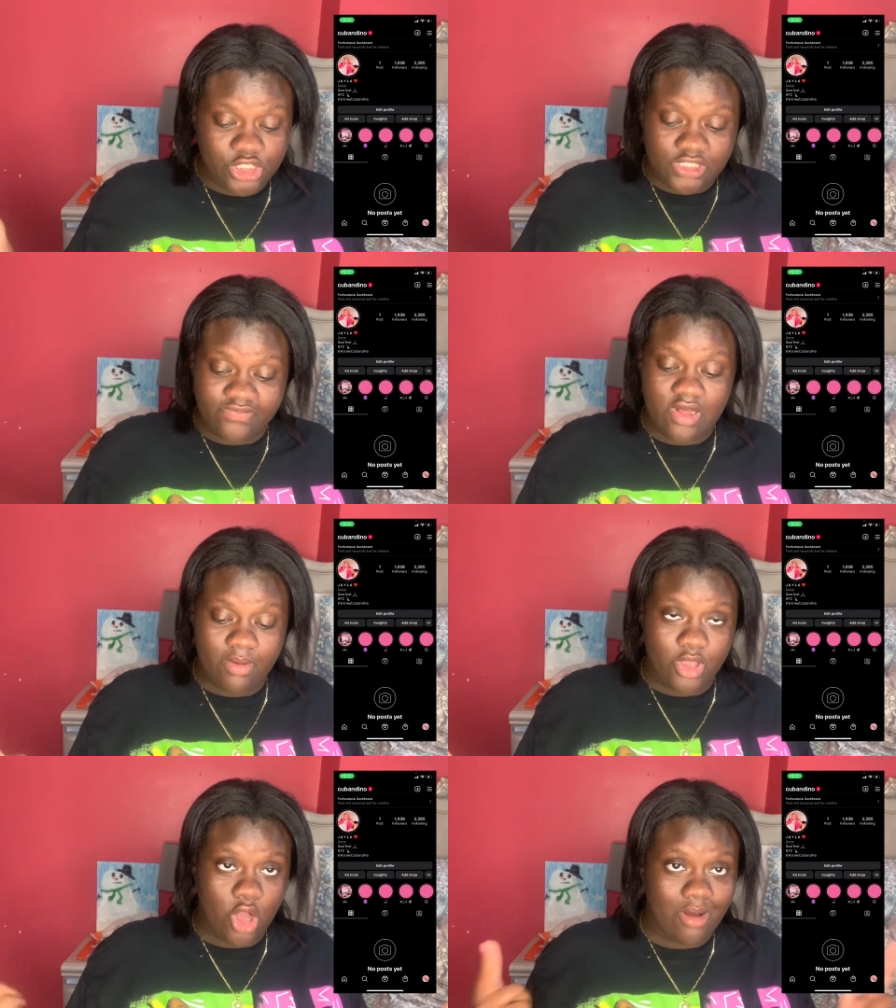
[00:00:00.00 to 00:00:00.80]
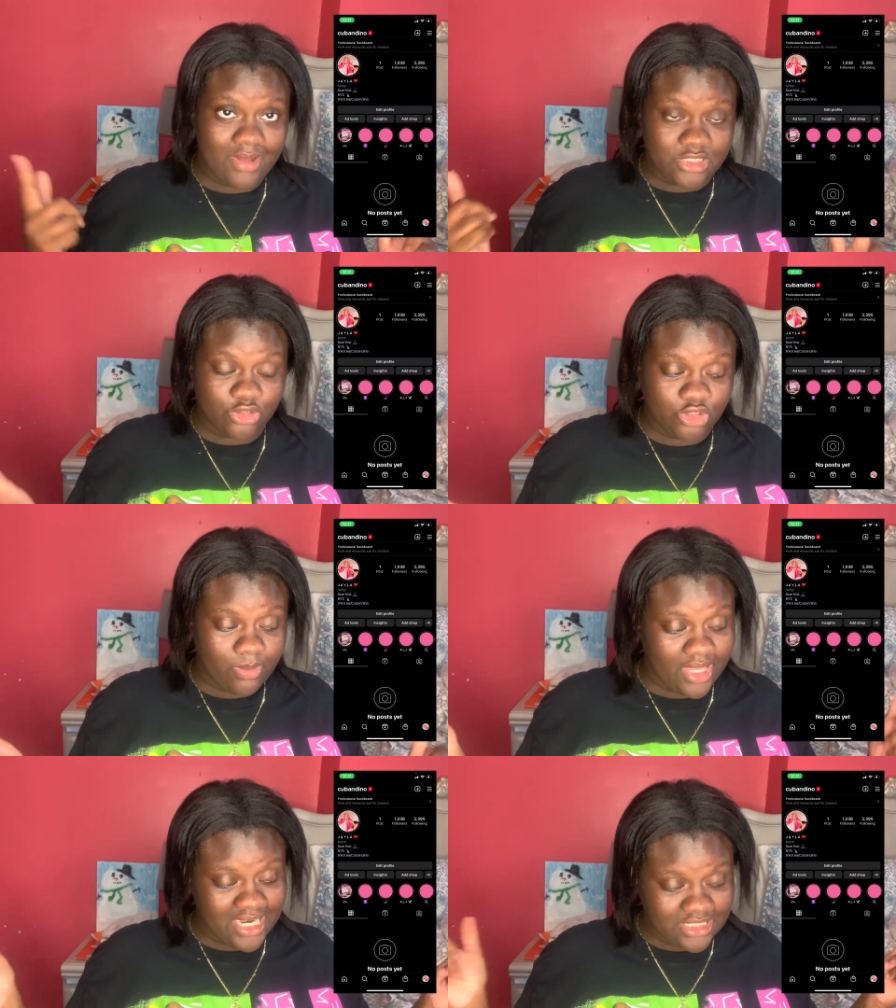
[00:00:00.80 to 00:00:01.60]
sure you follow me on all my social
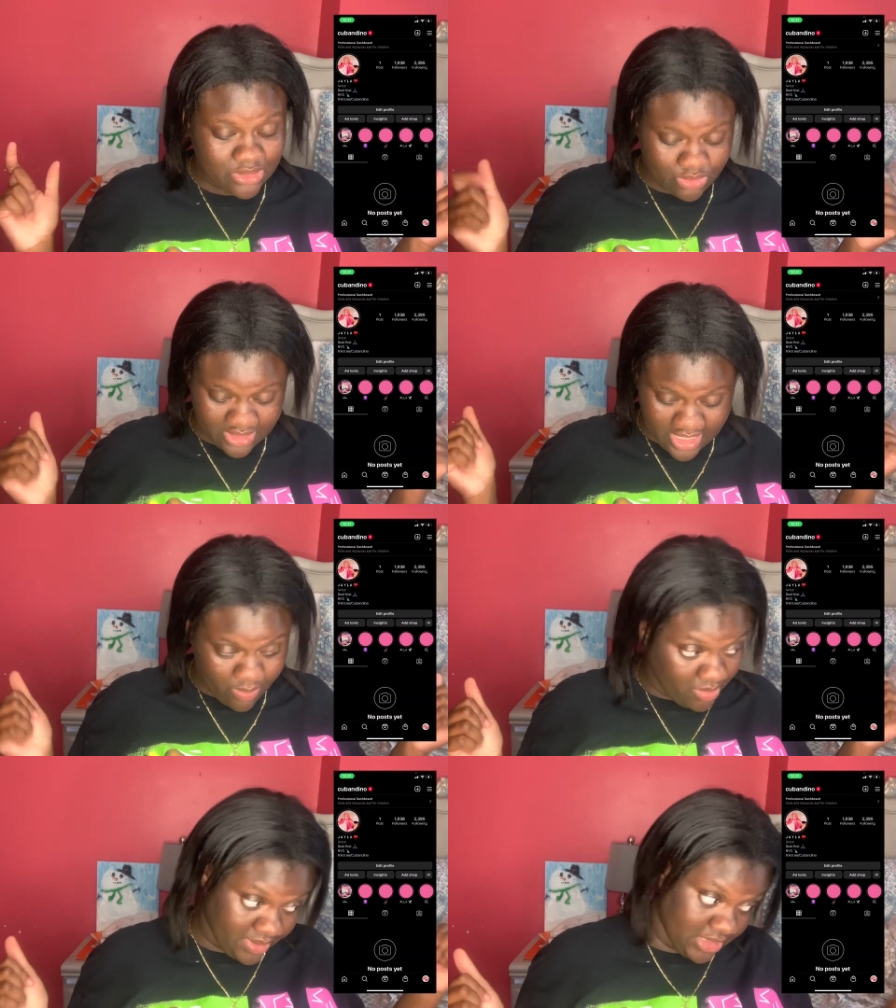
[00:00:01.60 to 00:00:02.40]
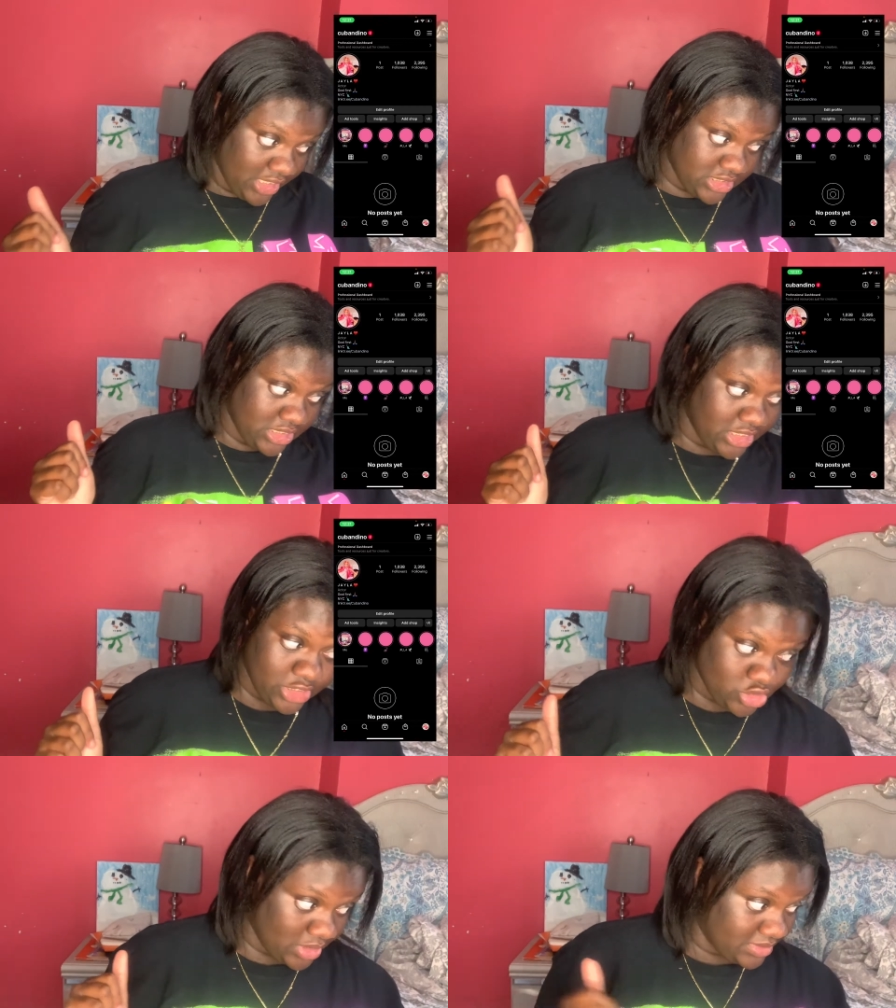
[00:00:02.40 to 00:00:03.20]
medias. They will be linked in the
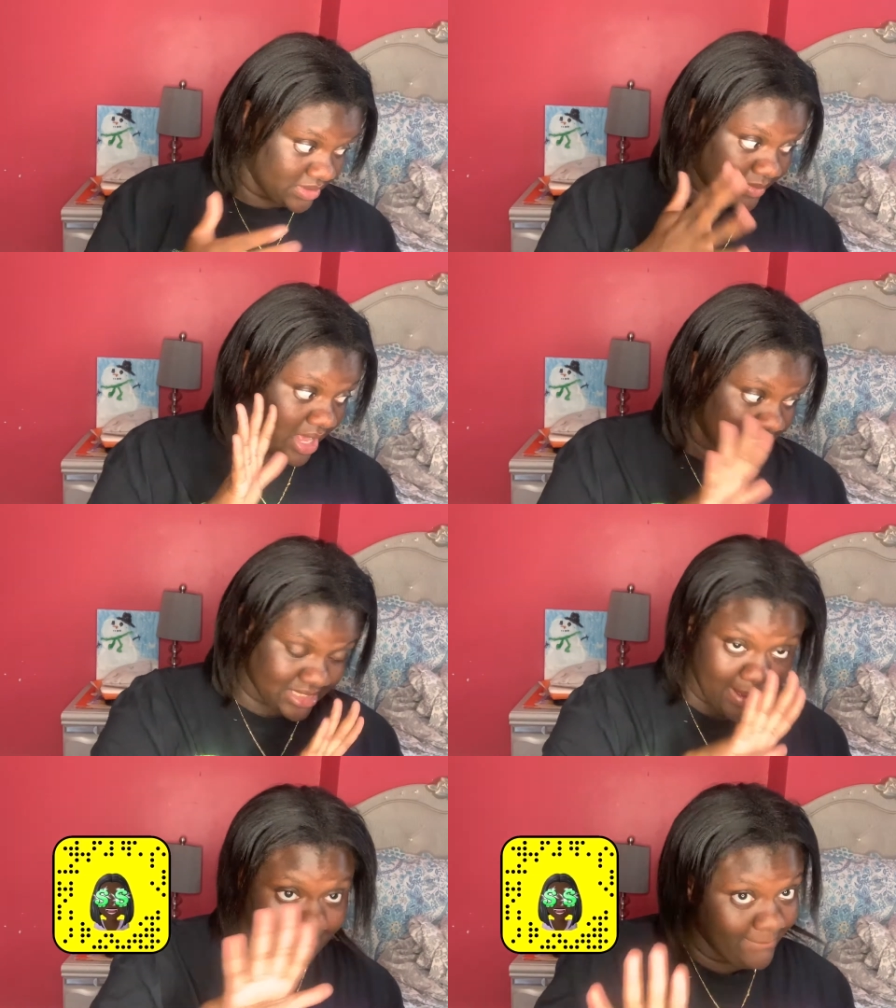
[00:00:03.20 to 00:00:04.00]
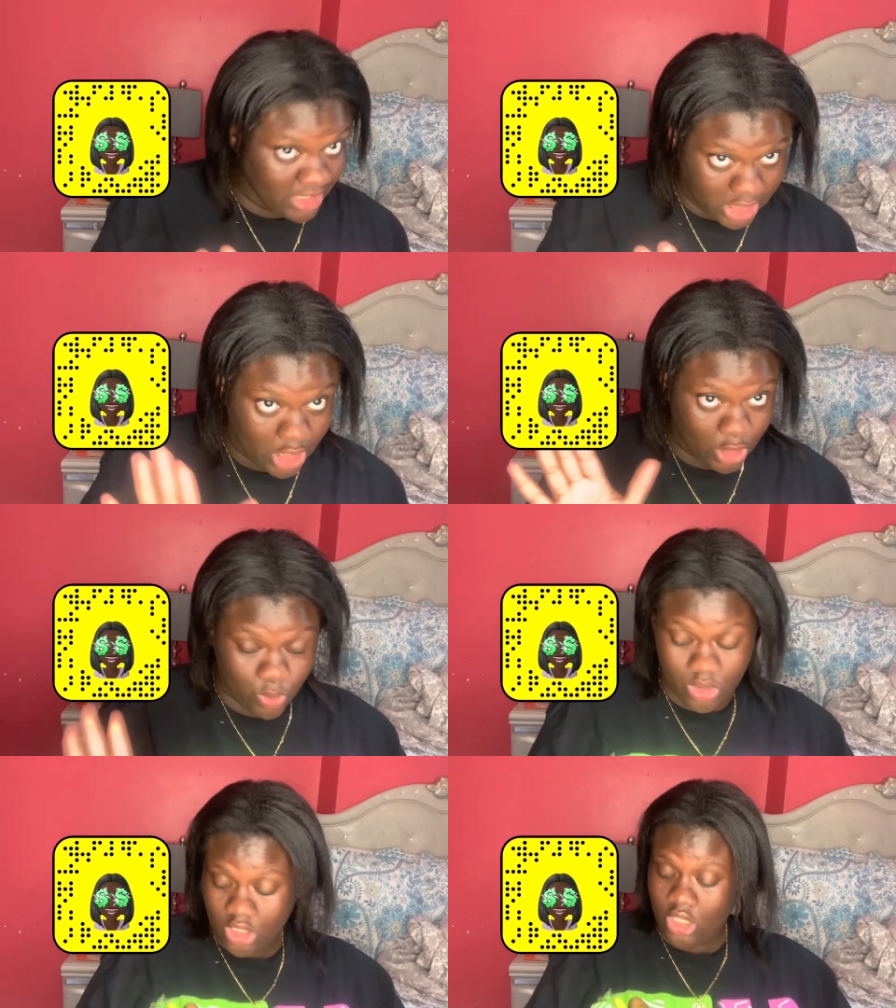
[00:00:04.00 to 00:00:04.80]
description box
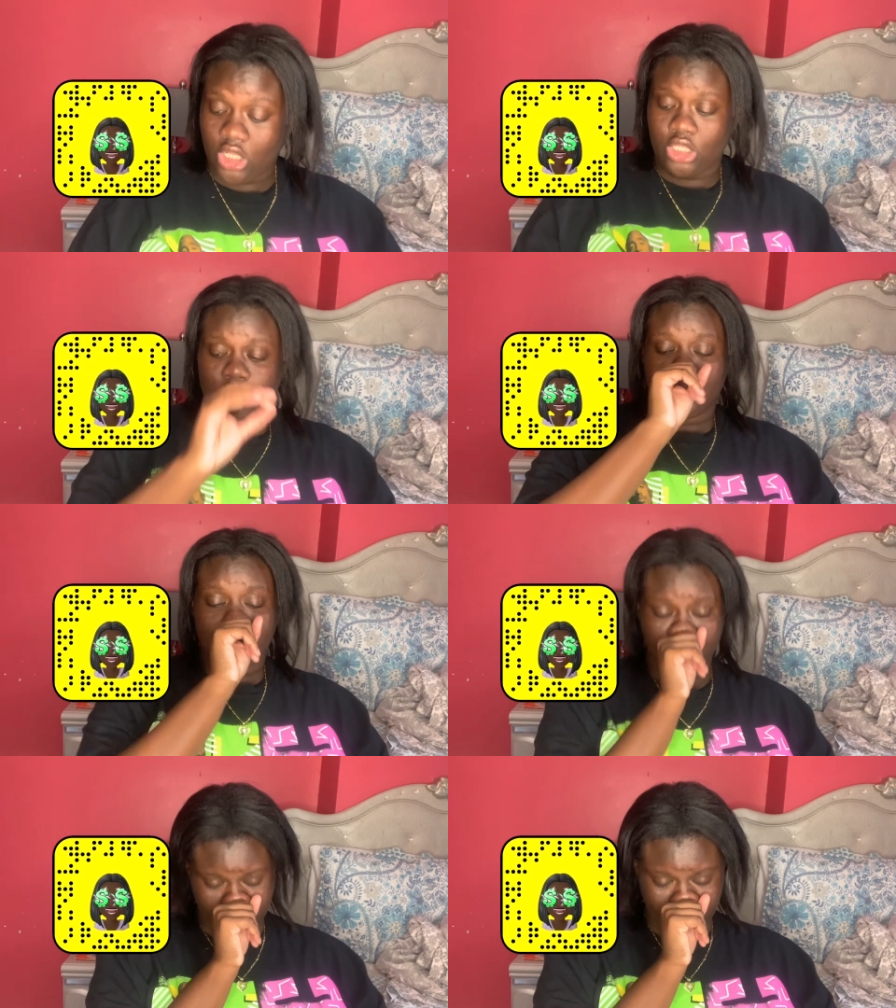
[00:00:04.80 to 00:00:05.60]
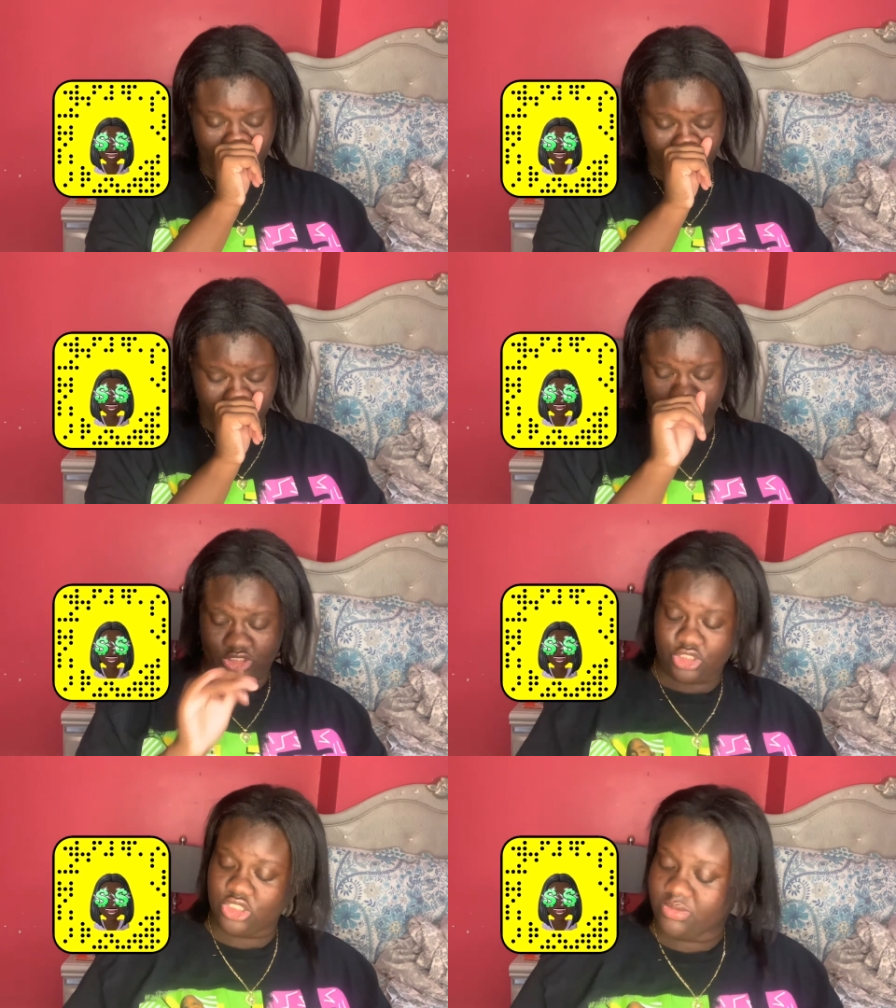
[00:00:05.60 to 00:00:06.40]
below.
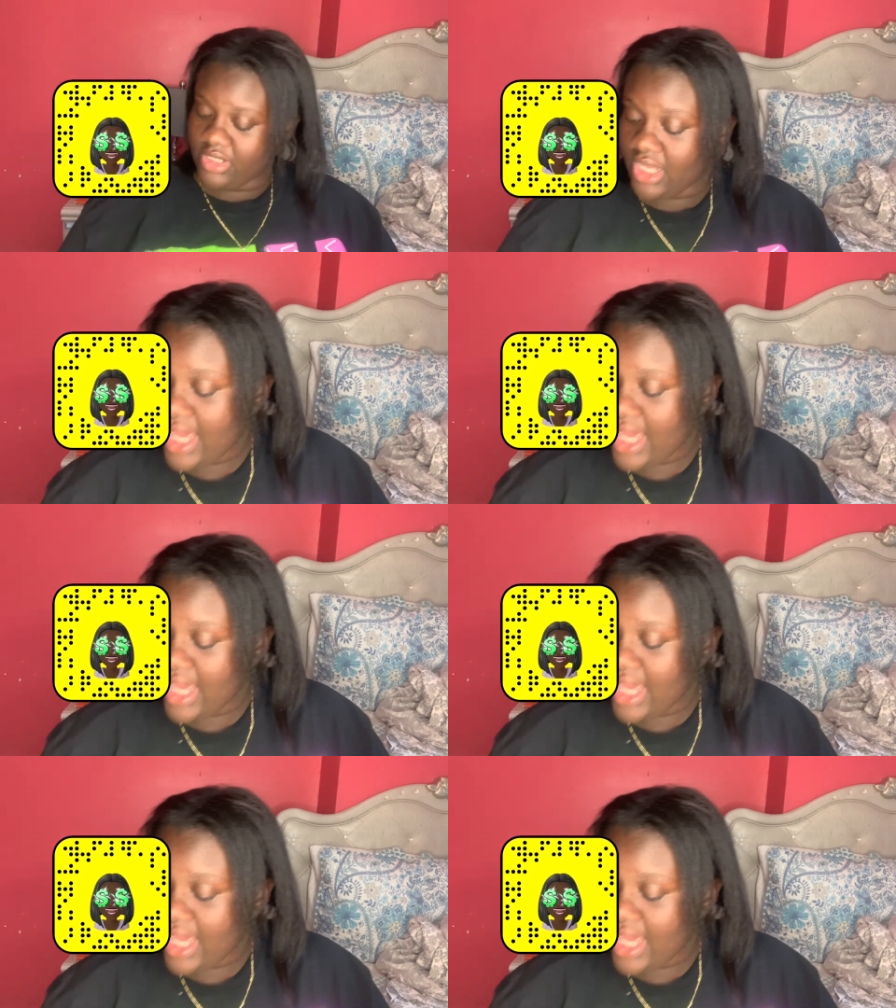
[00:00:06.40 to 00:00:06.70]
Excuse me.